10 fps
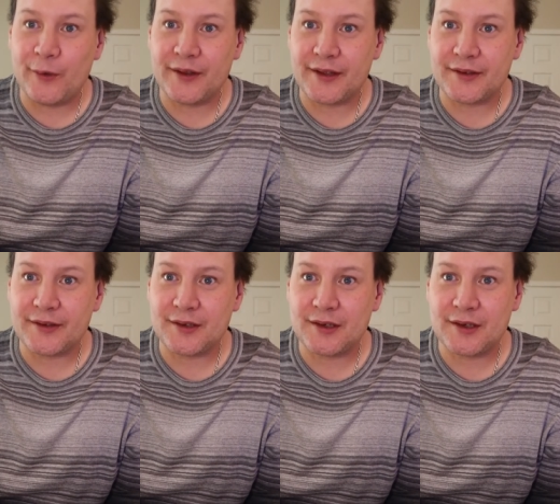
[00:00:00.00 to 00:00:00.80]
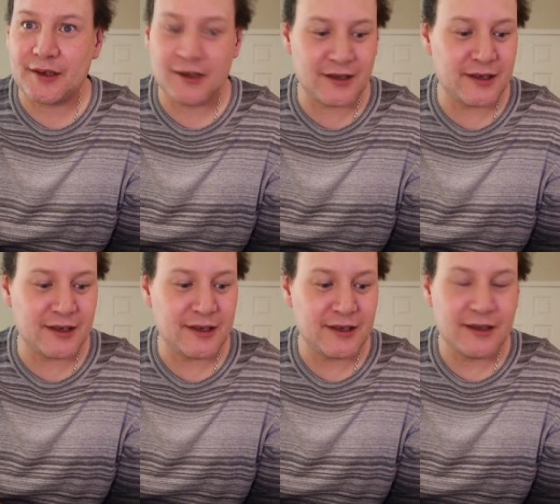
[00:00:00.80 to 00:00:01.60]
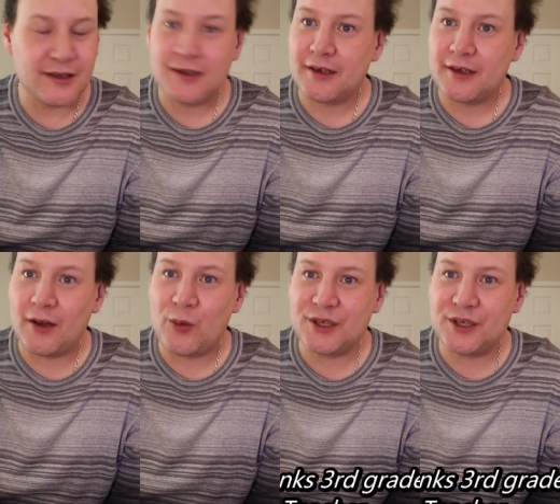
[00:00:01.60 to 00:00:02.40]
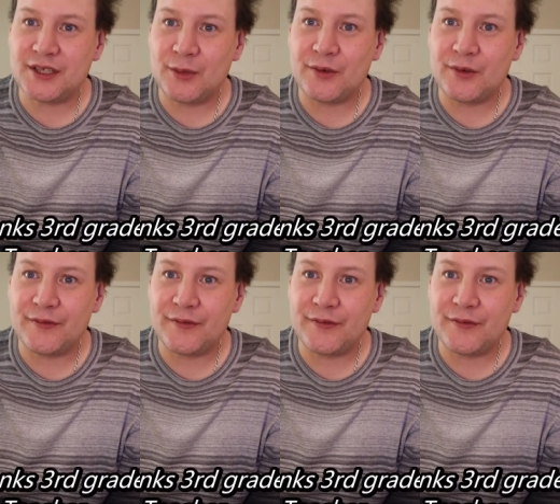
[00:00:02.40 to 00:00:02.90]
me this. I wish they would have